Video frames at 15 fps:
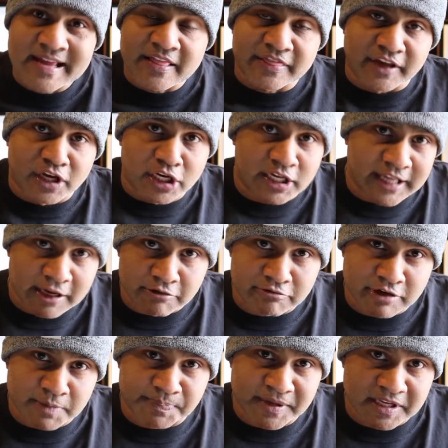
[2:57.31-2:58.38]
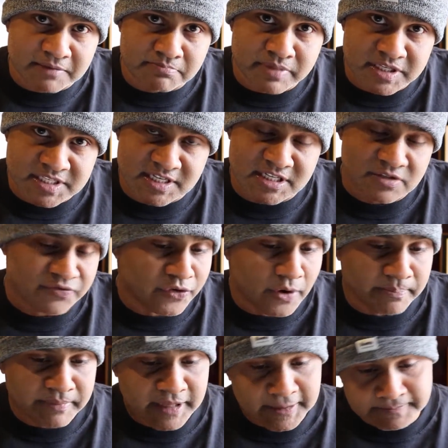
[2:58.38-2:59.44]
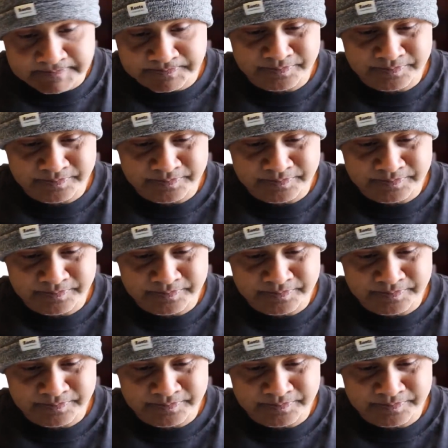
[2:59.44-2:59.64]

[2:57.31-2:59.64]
they're going to get repeat business from me.